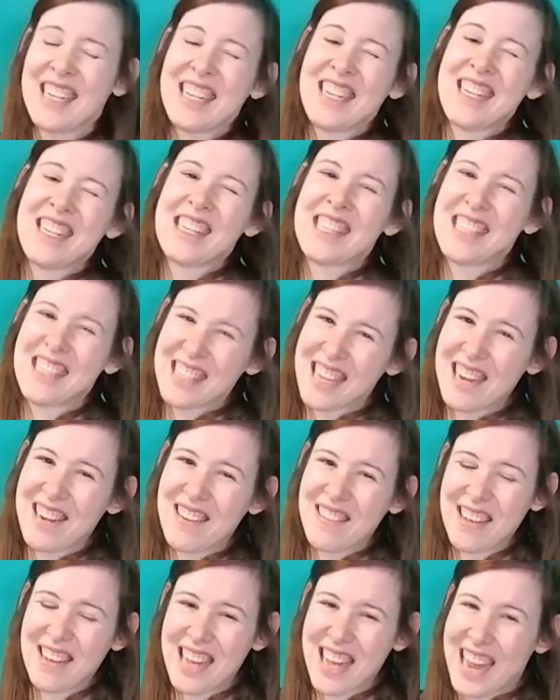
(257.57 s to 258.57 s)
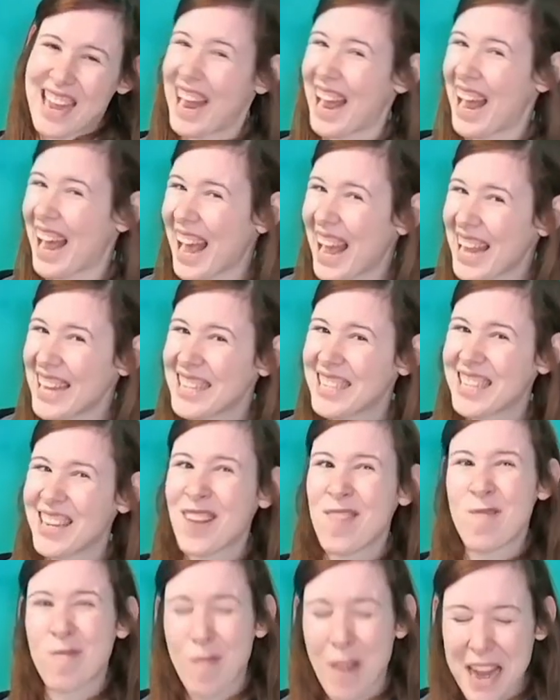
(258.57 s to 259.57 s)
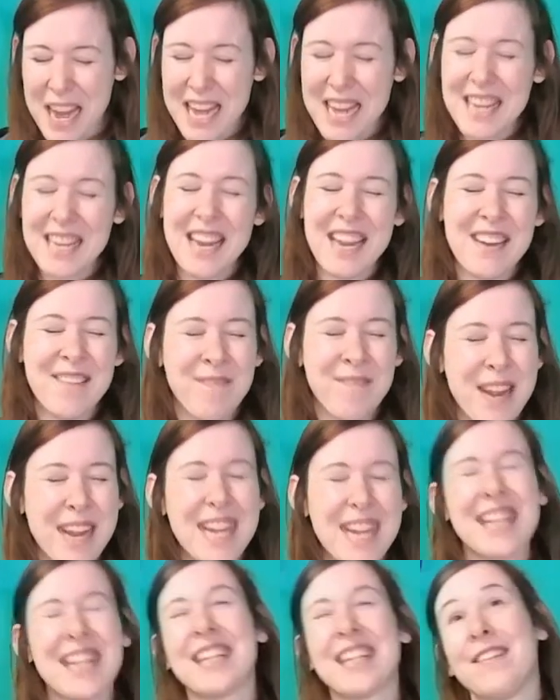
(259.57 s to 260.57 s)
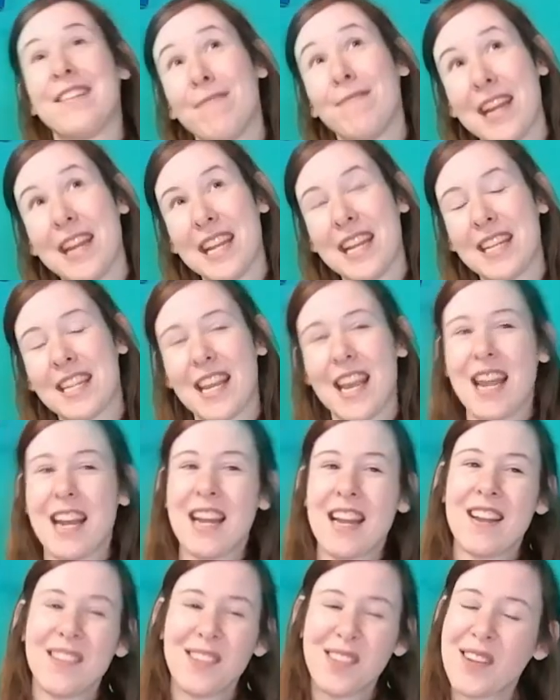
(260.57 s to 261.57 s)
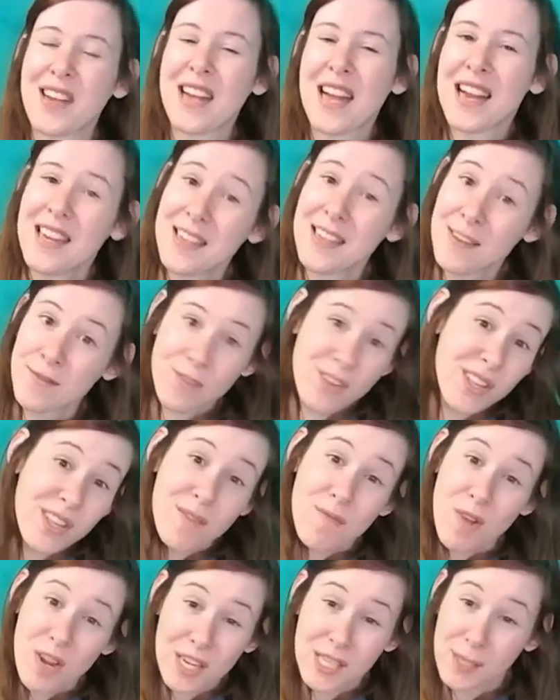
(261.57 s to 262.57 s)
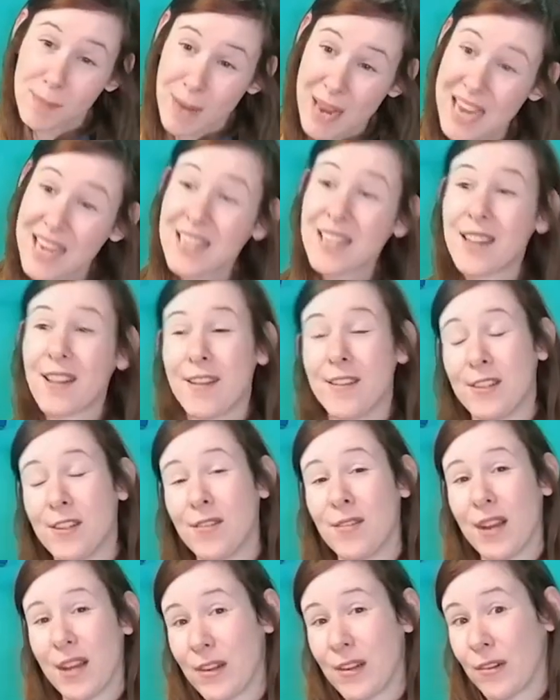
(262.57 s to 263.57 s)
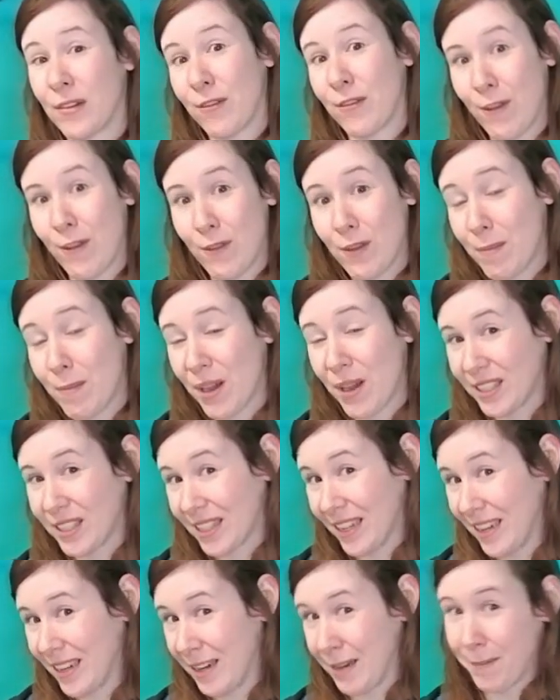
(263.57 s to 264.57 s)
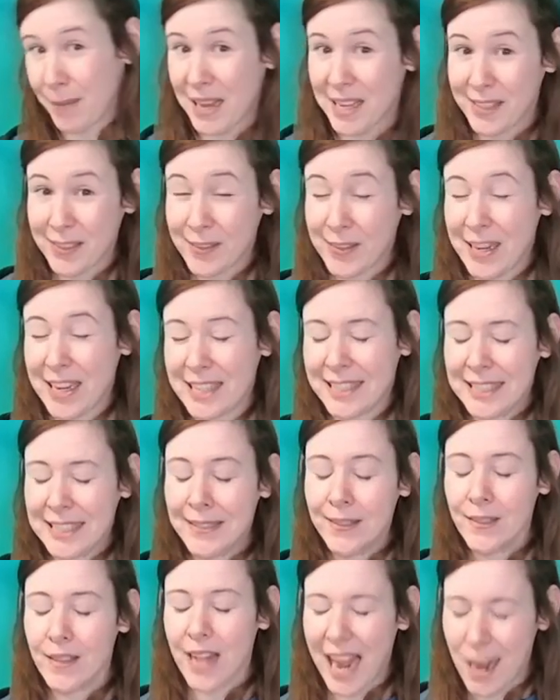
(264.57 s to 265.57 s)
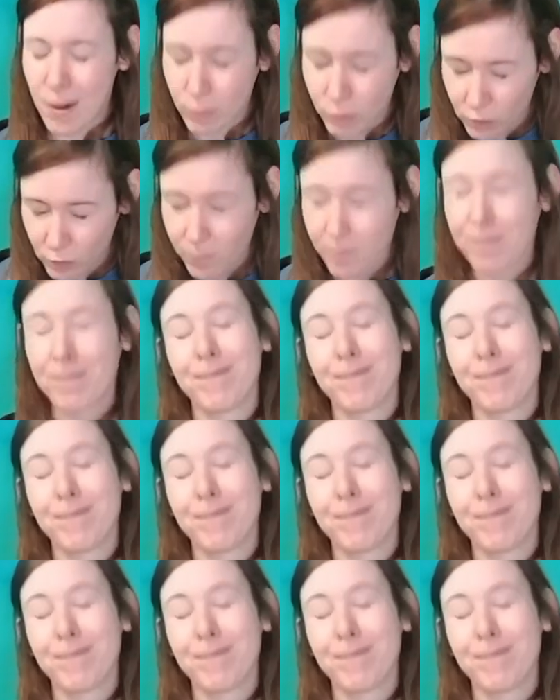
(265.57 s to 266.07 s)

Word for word: So I had to wait and wait and wait. And I also kind of didn't really want to spend close to a hundred fifty bucks on a puzzle because, ouch,